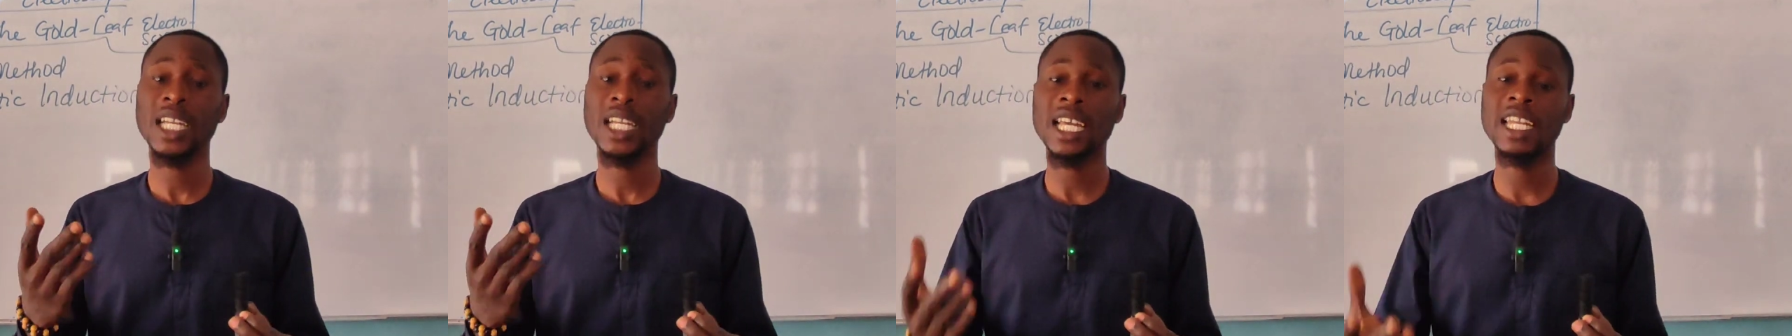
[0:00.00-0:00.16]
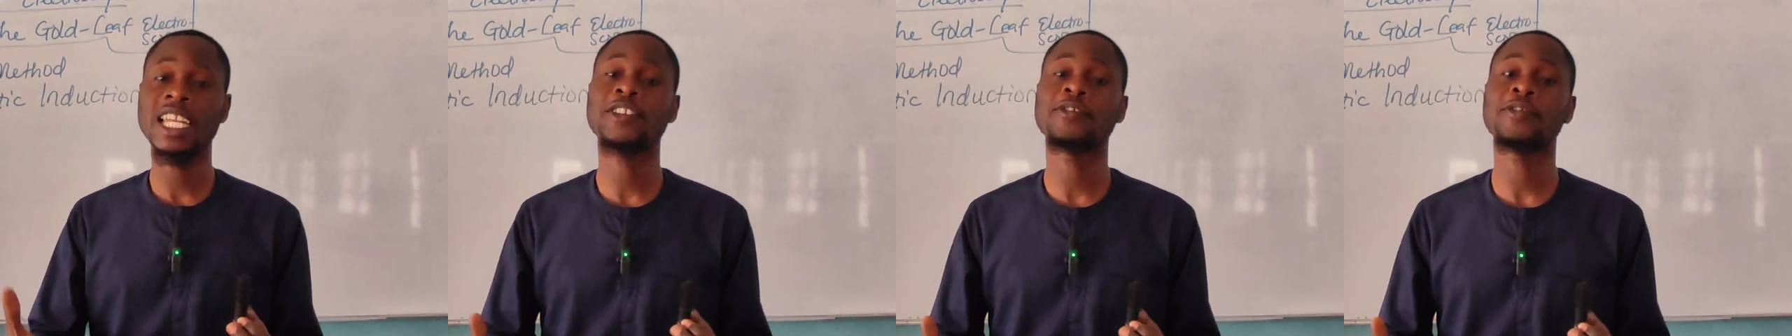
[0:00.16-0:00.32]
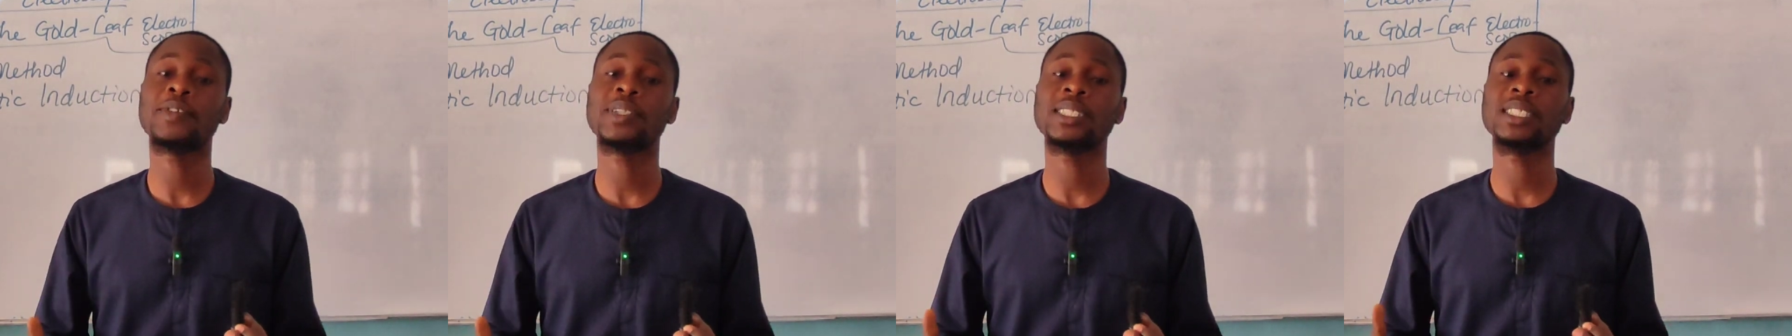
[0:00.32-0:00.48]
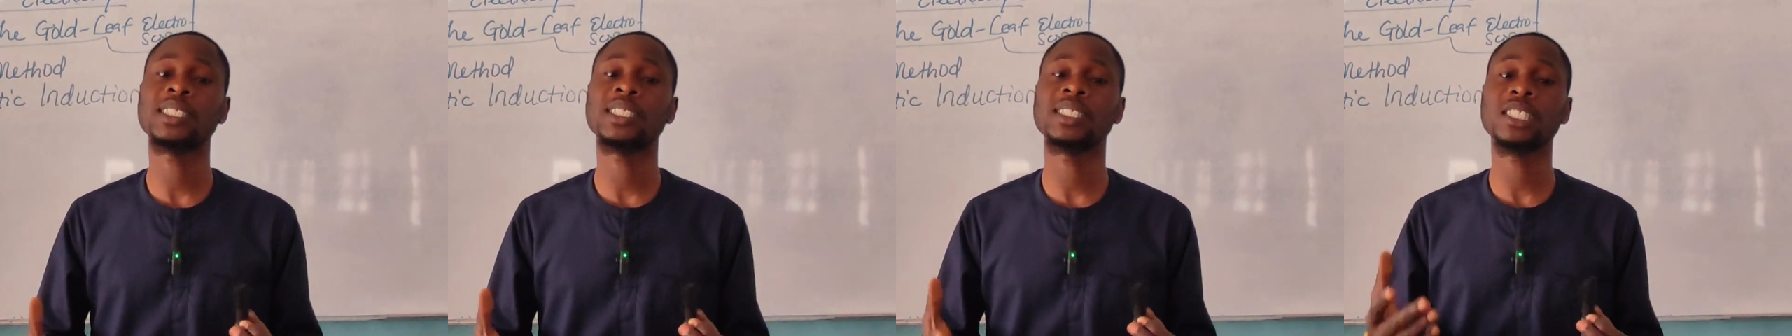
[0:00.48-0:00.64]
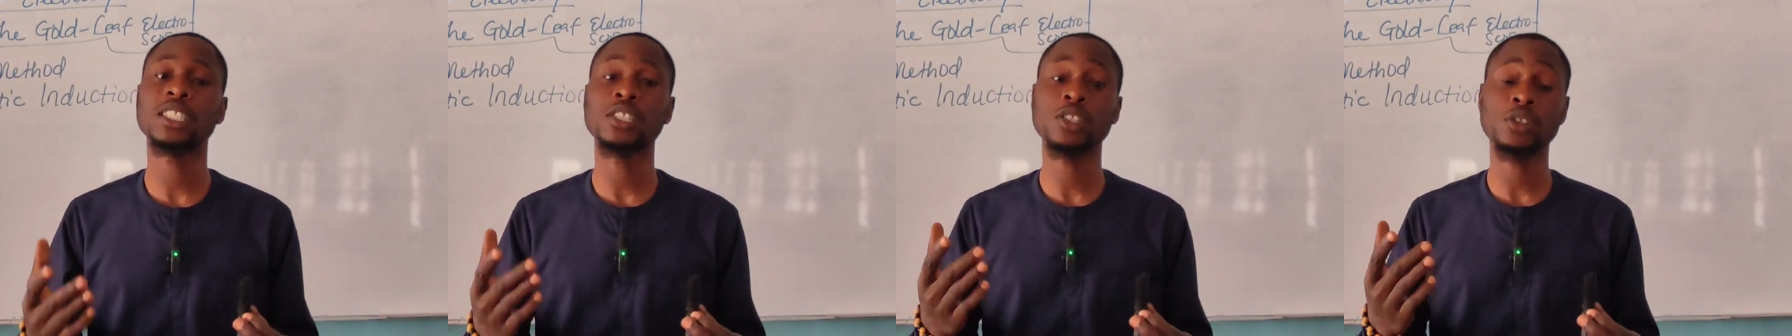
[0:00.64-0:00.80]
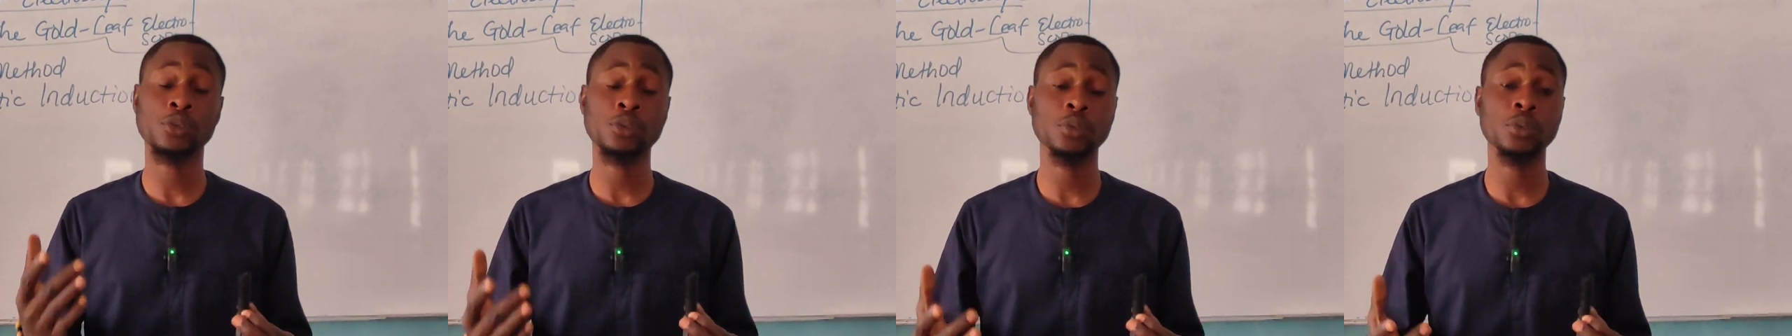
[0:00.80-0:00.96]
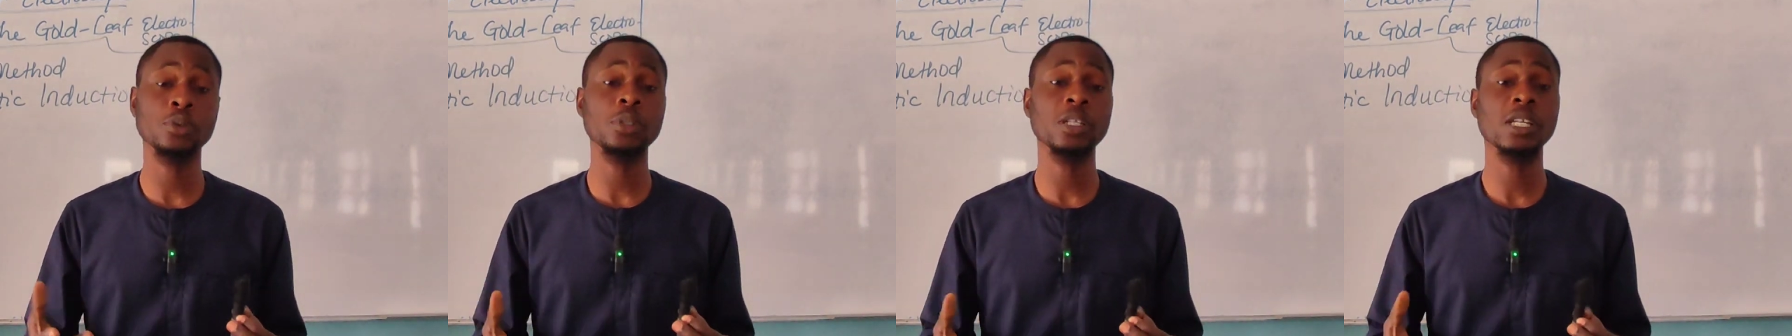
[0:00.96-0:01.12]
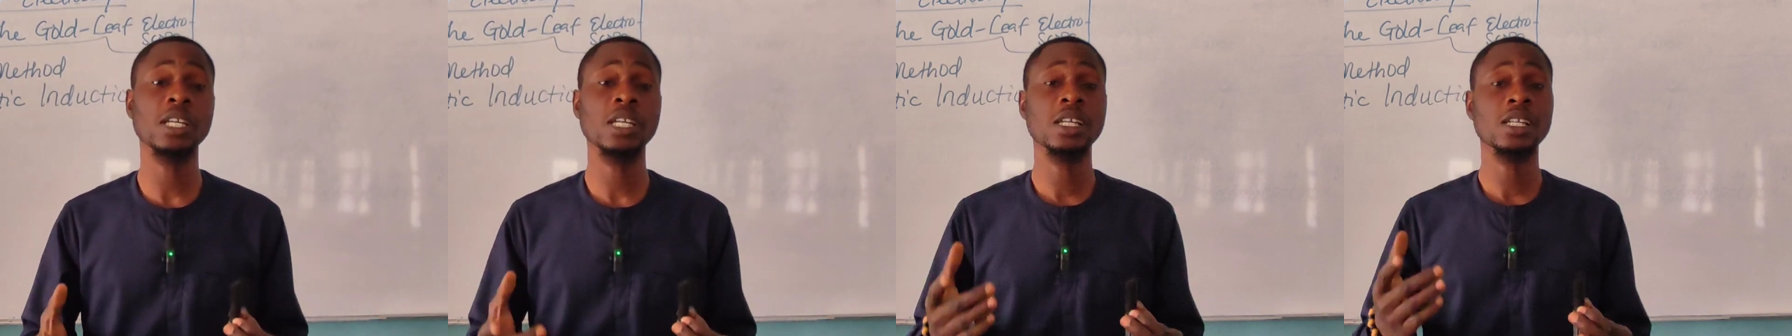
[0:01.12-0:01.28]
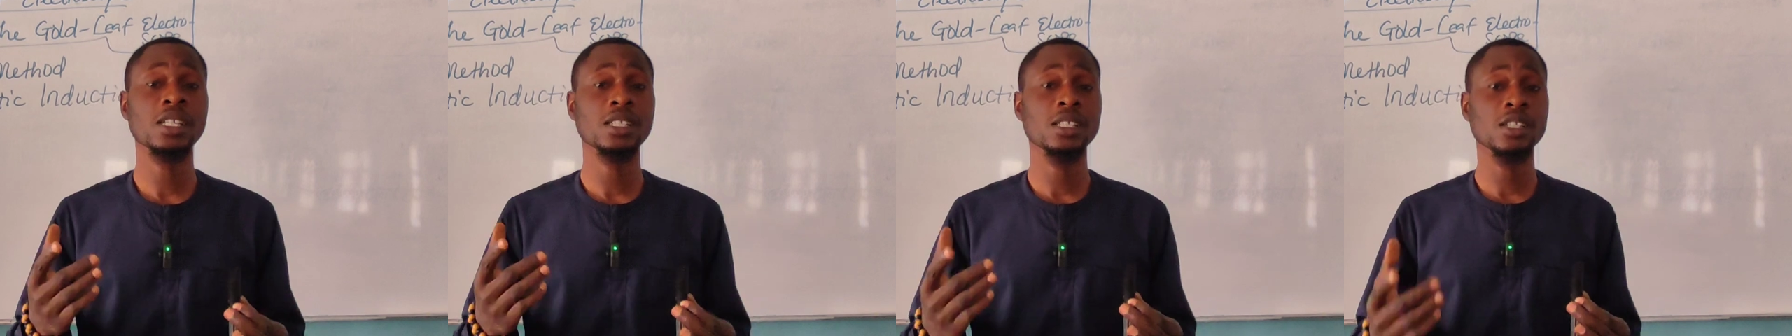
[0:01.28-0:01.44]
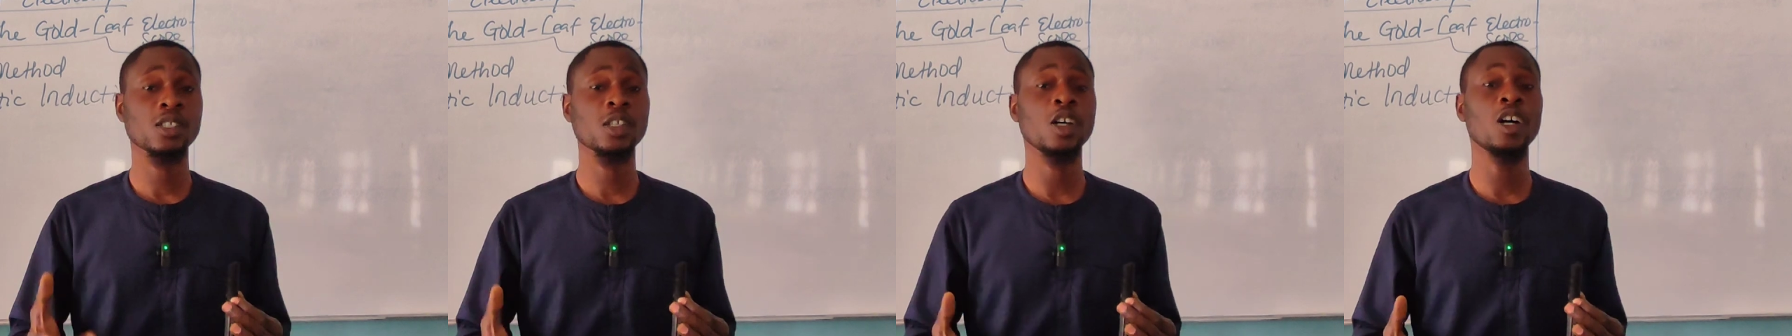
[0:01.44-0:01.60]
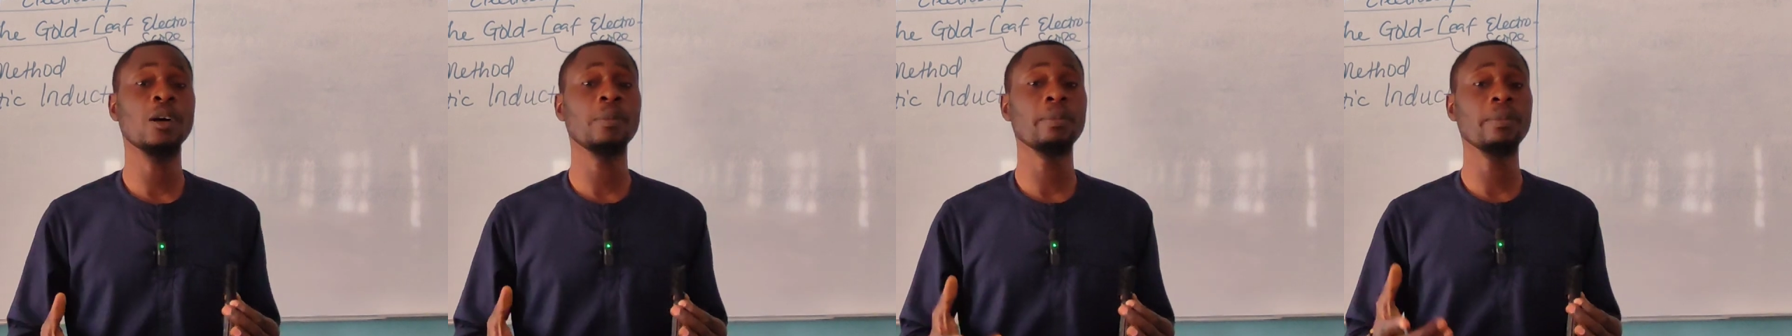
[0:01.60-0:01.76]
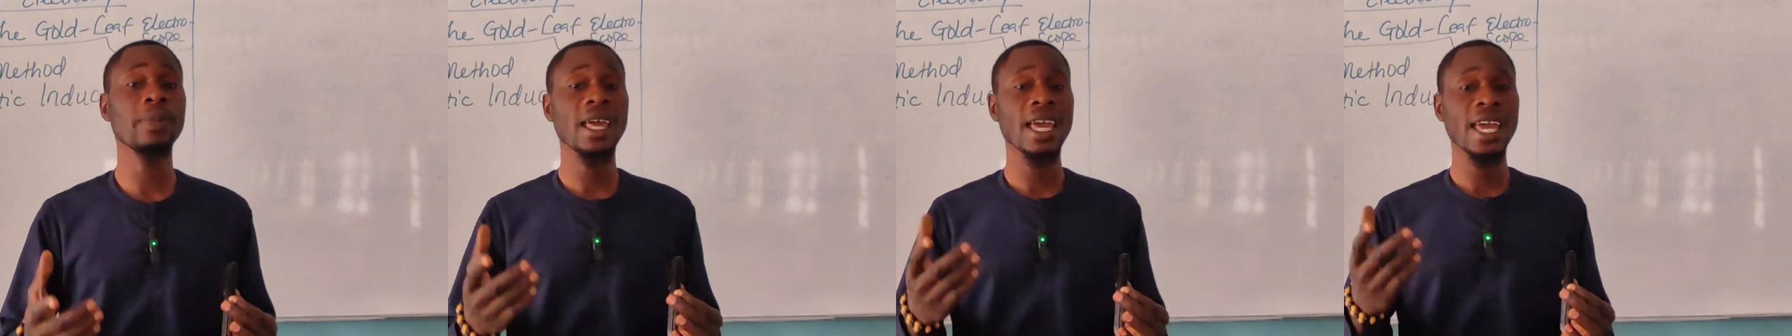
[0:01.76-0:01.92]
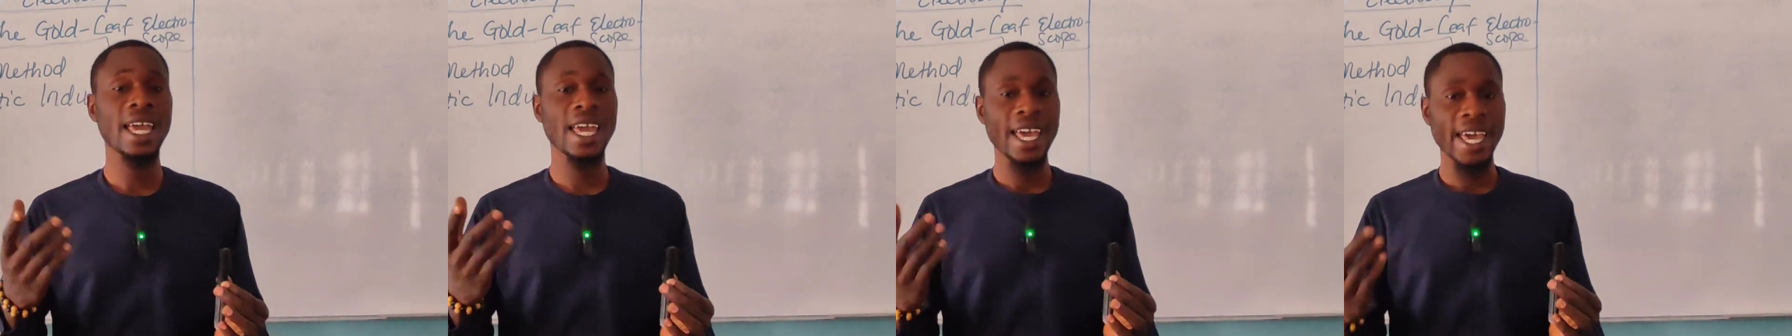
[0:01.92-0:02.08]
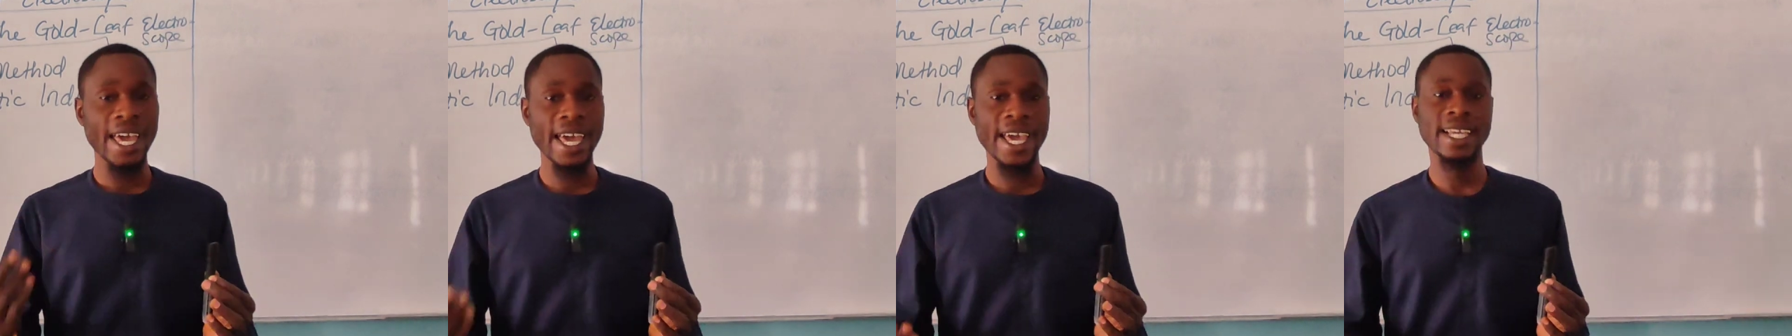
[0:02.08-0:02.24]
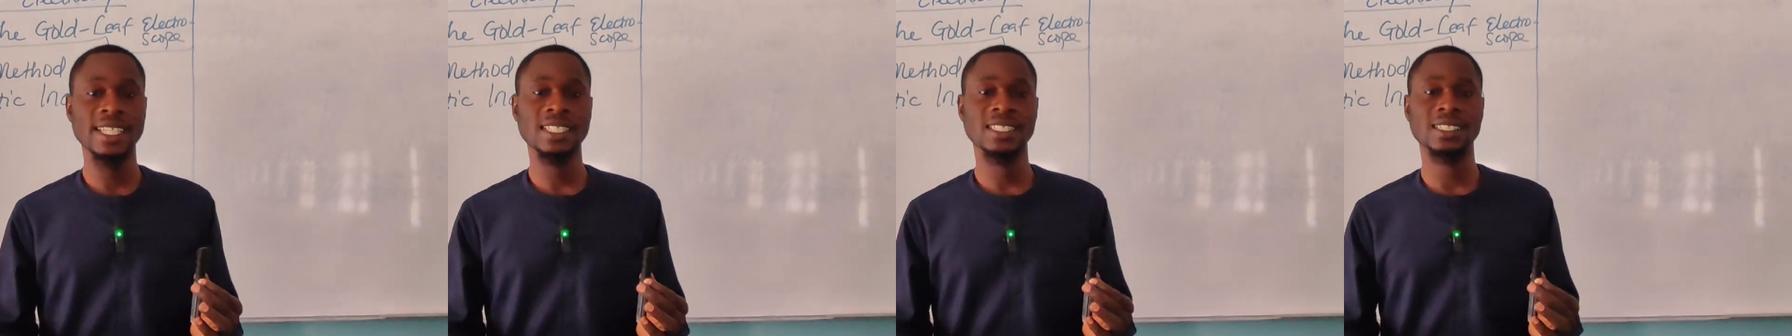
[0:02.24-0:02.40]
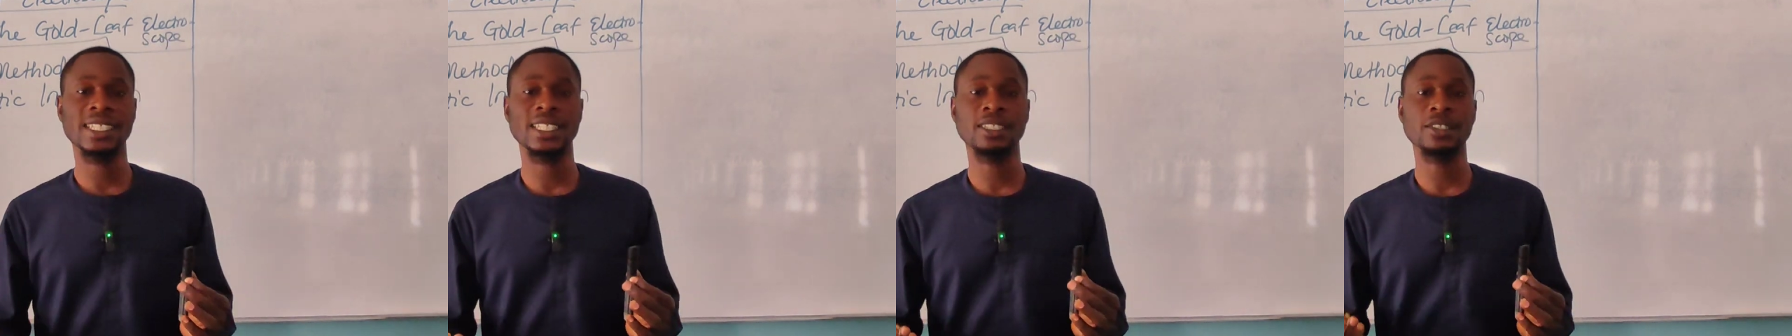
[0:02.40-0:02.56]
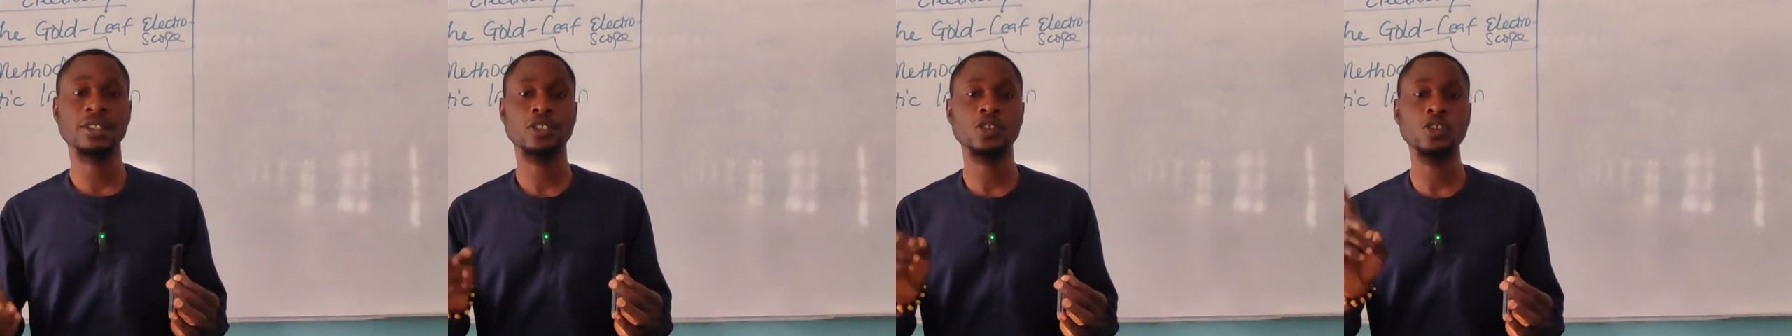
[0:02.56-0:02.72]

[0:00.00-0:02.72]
Electricity to some extent.